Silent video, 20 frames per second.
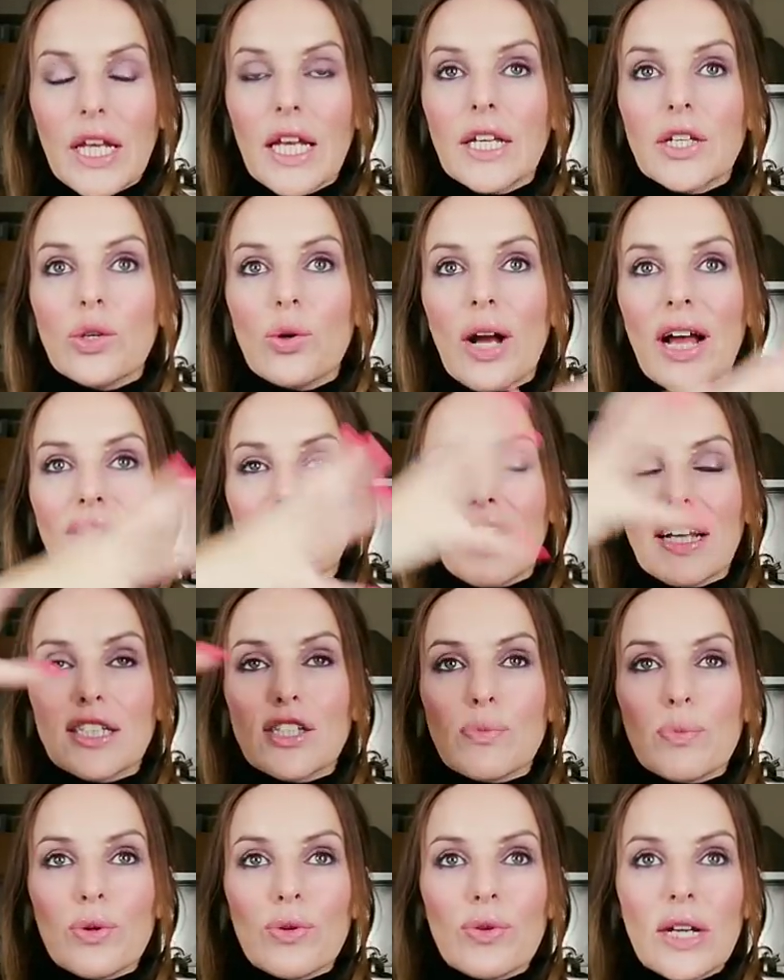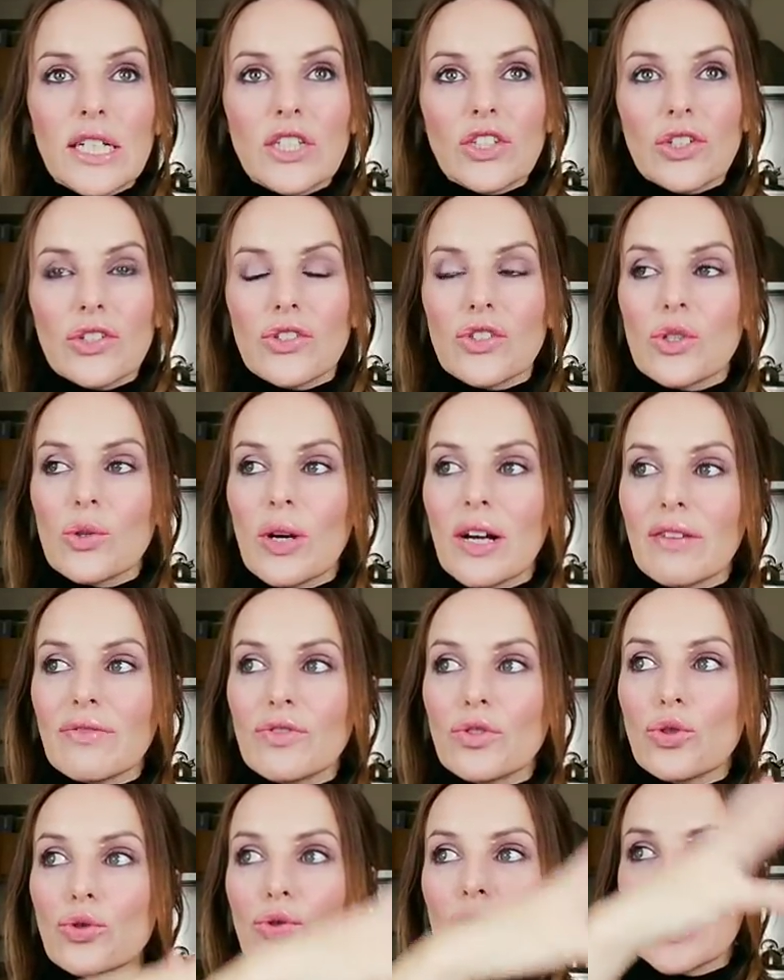You have aspirations, you have
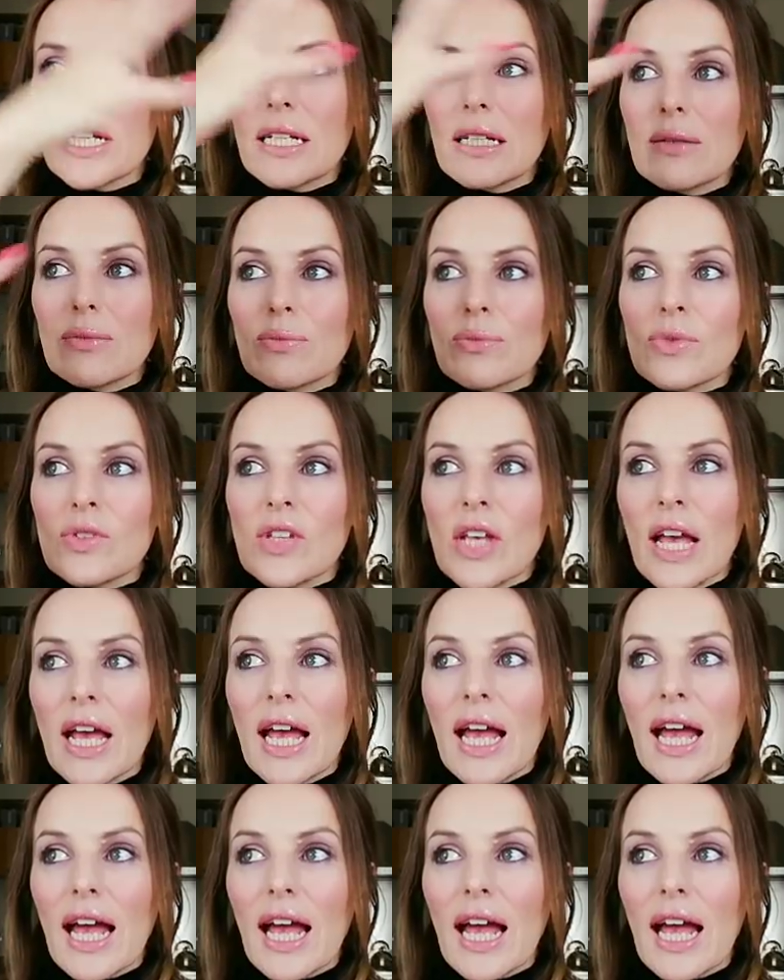dreams,